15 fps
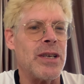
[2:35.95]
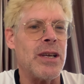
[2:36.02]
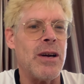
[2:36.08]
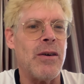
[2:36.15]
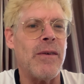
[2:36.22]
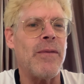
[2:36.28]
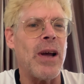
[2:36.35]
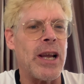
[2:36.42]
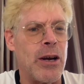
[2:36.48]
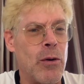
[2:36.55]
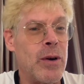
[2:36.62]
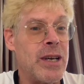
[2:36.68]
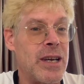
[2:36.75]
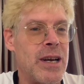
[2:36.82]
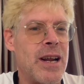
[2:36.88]
If I go
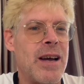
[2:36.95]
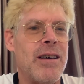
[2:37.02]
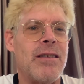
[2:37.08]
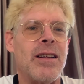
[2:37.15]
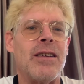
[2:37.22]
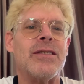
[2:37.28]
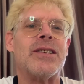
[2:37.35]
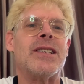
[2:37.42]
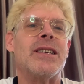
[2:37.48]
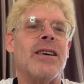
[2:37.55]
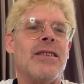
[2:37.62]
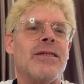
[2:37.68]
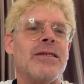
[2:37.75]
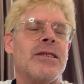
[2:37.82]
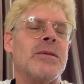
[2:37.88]
into town, I'll see
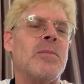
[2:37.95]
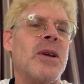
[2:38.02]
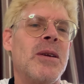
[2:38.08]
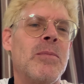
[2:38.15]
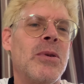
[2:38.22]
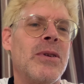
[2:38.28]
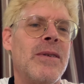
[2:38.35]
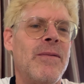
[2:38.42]
all these people.